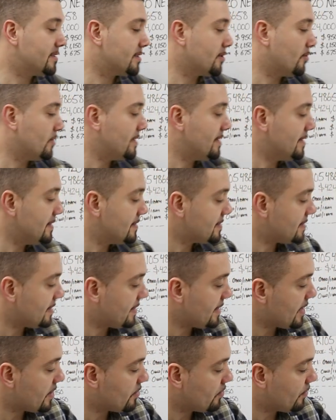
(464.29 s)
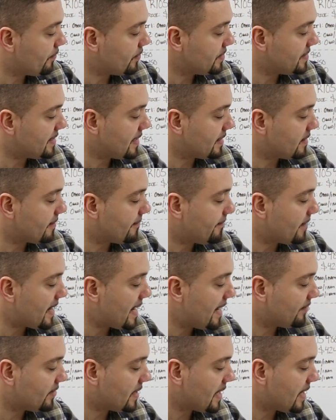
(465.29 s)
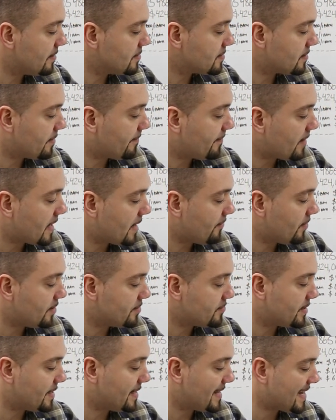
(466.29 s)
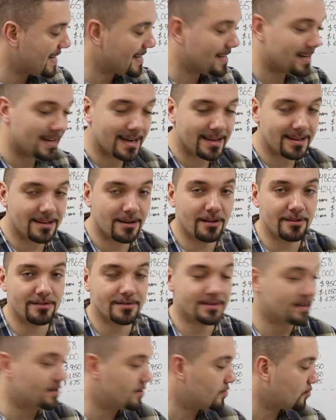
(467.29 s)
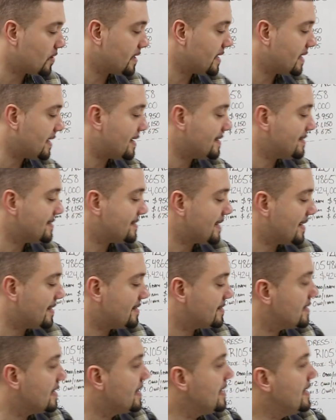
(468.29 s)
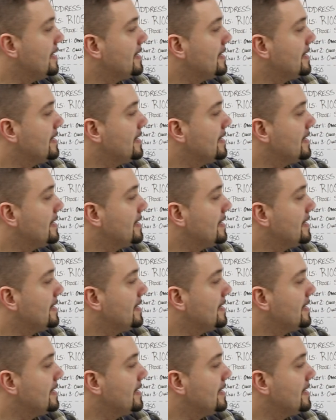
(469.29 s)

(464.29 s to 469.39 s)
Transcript: So in this scenario, if we take the $5,599.29